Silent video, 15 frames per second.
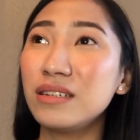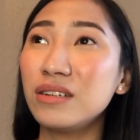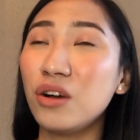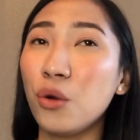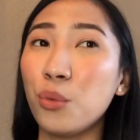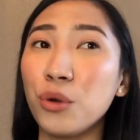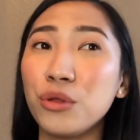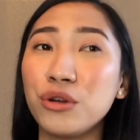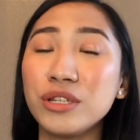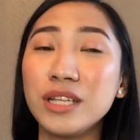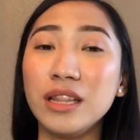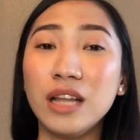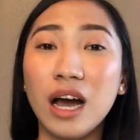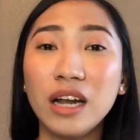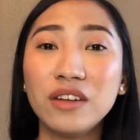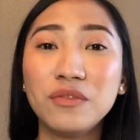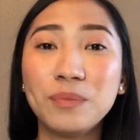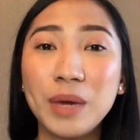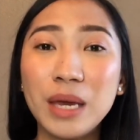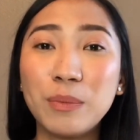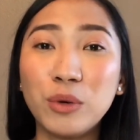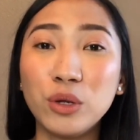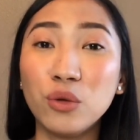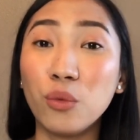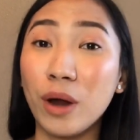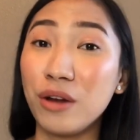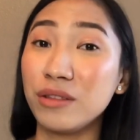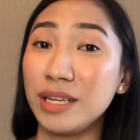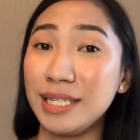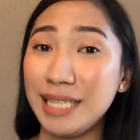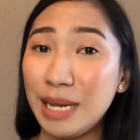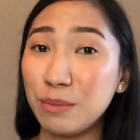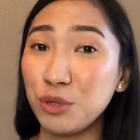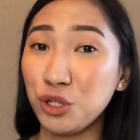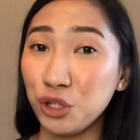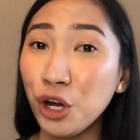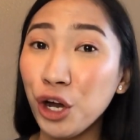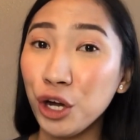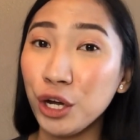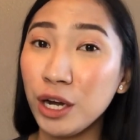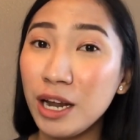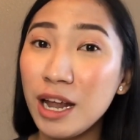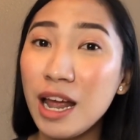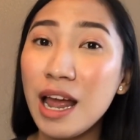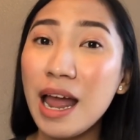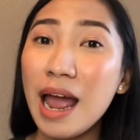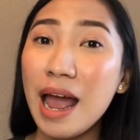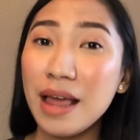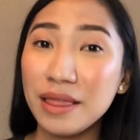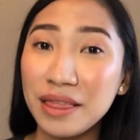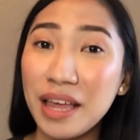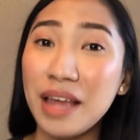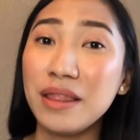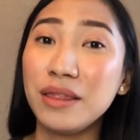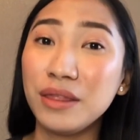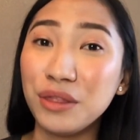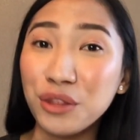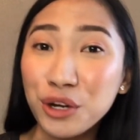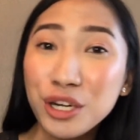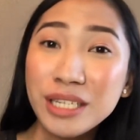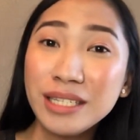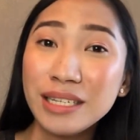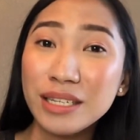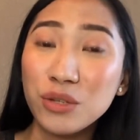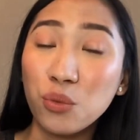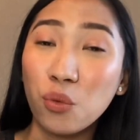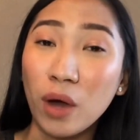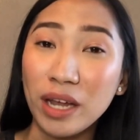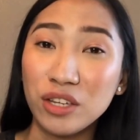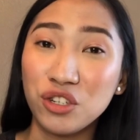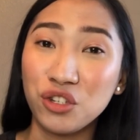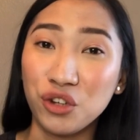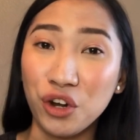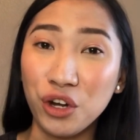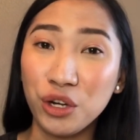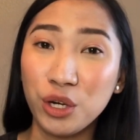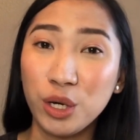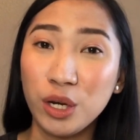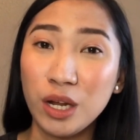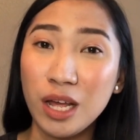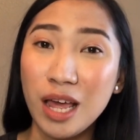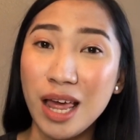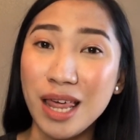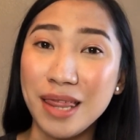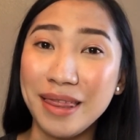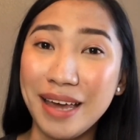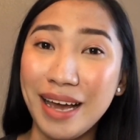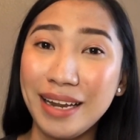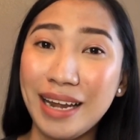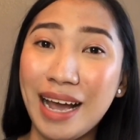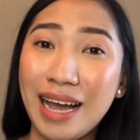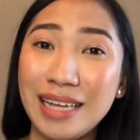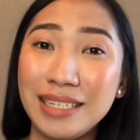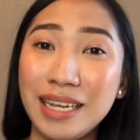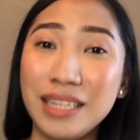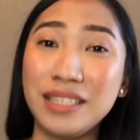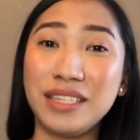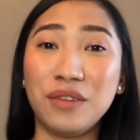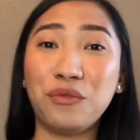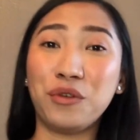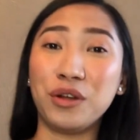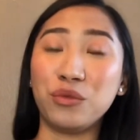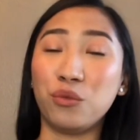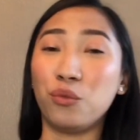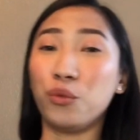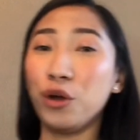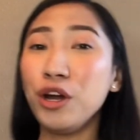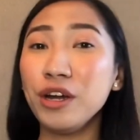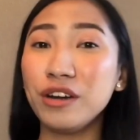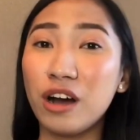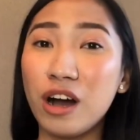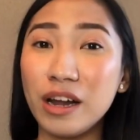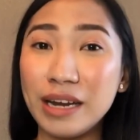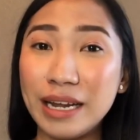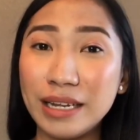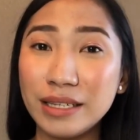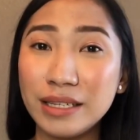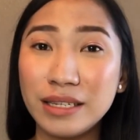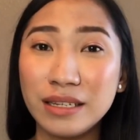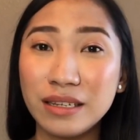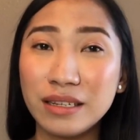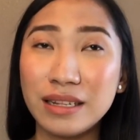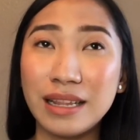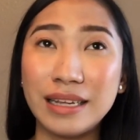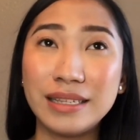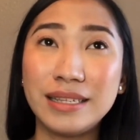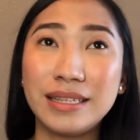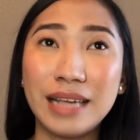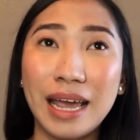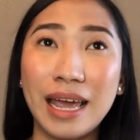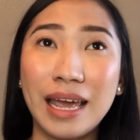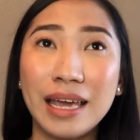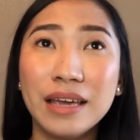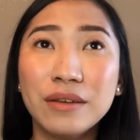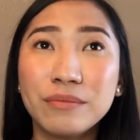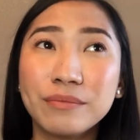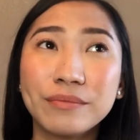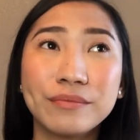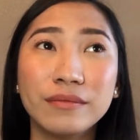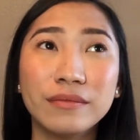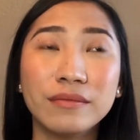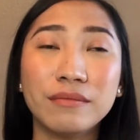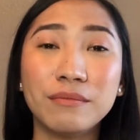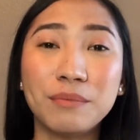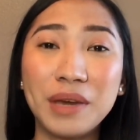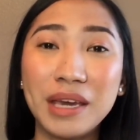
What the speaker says: where there's a lot of people wearing the same shirt, and then there's this white shirt that has a different word on it, let's say, be